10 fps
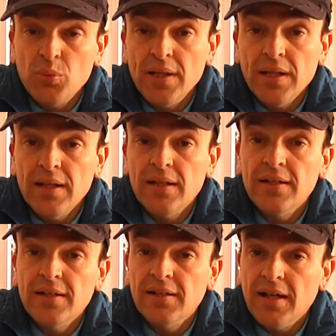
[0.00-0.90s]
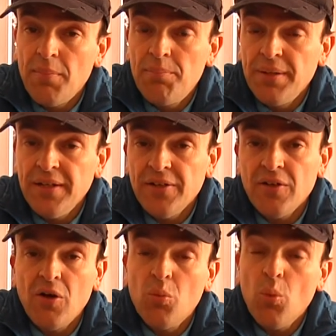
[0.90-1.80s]
will appear
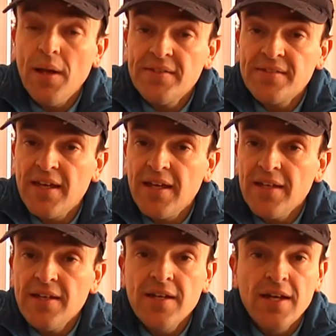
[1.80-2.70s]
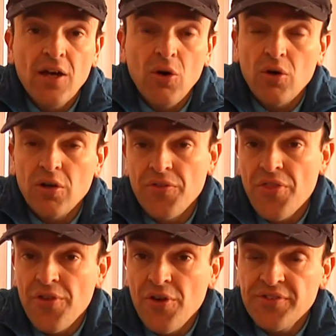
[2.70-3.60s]
on Wednesday or on
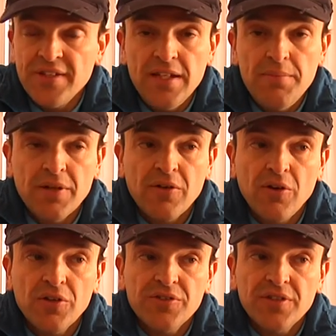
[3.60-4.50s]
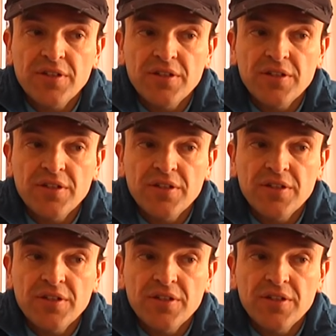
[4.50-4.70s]
Thursday, because